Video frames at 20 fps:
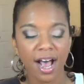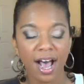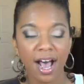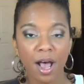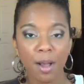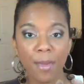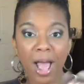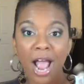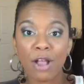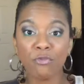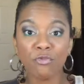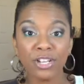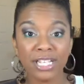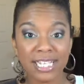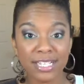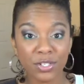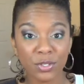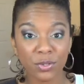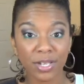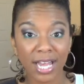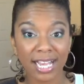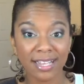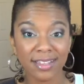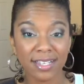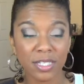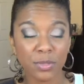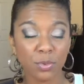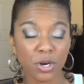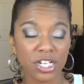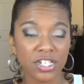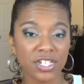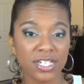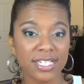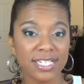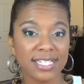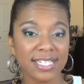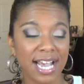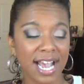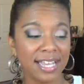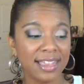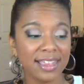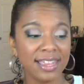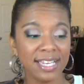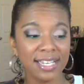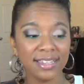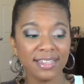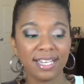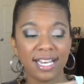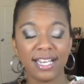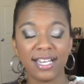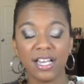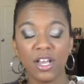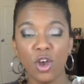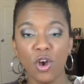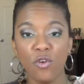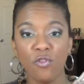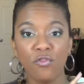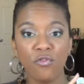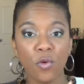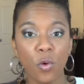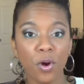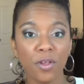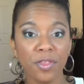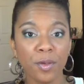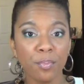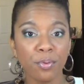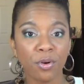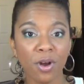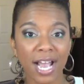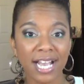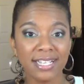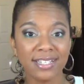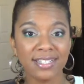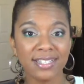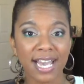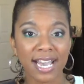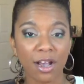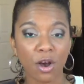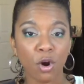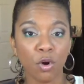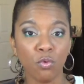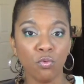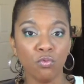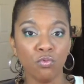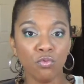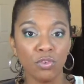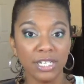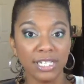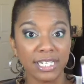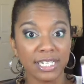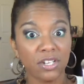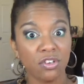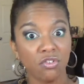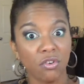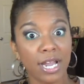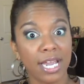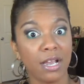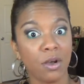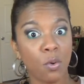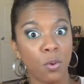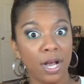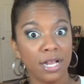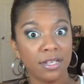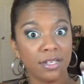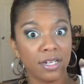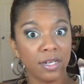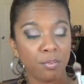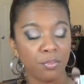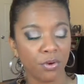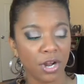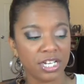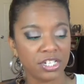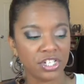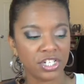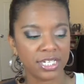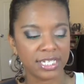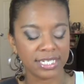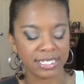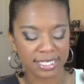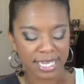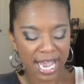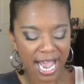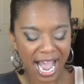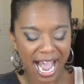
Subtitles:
I really do like these brushes. I think that for the price, they are really great quality brushes.